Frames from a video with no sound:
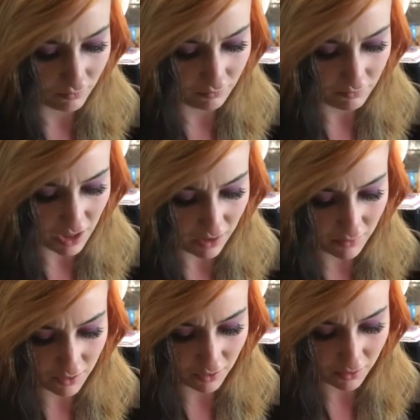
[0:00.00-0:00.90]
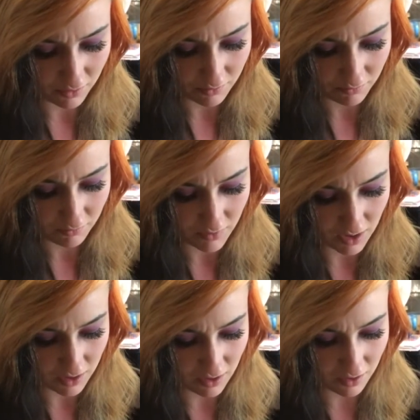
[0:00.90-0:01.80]
pigment in
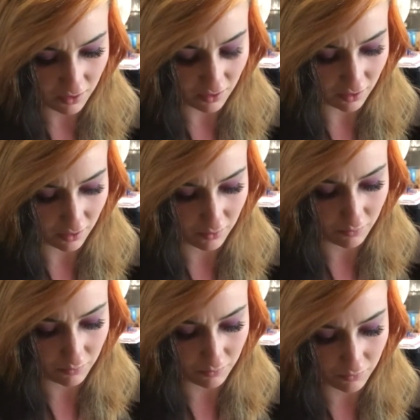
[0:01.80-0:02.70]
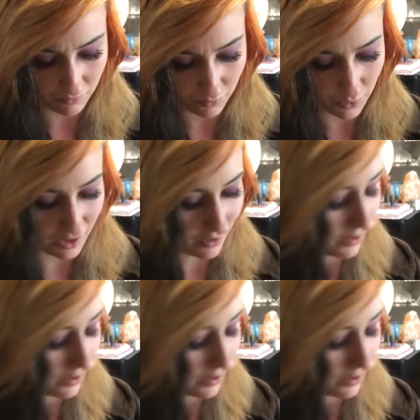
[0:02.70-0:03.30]
it. Like when the light